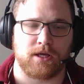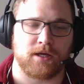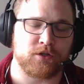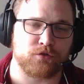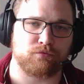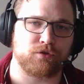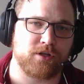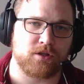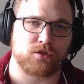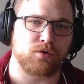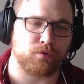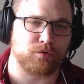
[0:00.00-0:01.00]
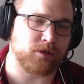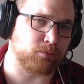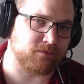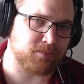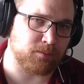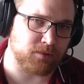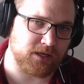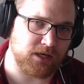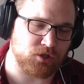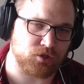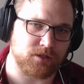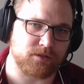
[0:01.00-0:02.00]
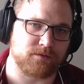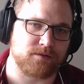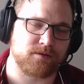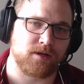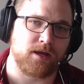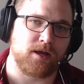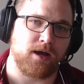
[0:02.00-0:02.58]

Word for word: It's really the total number of publications